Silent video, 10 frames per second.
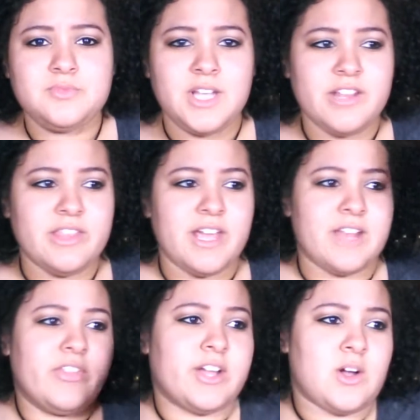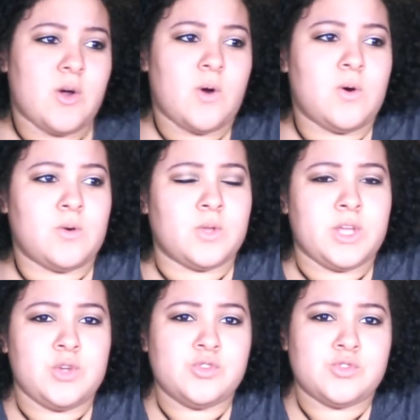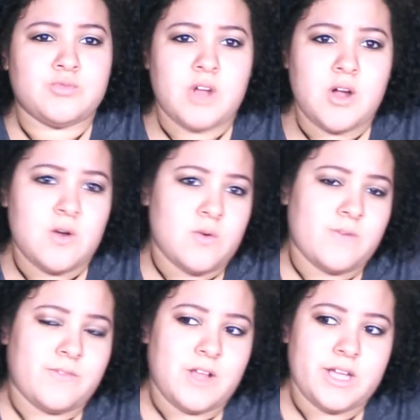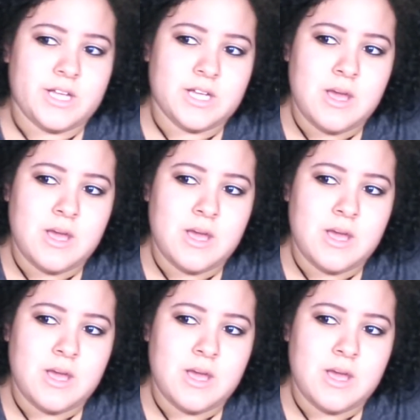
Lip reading: And they had like a whole huge row of like